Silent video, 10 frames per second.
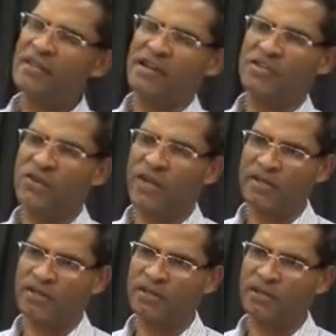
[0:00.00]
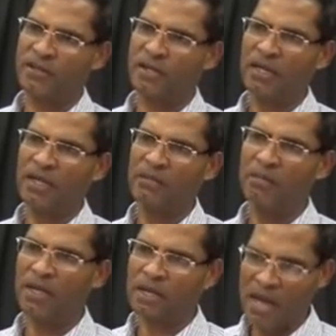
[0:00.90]
constructs need
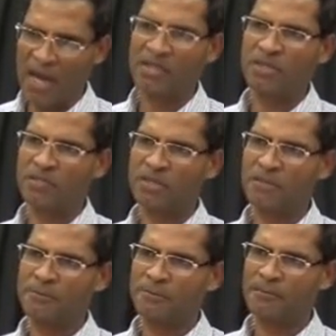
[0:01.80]
many items,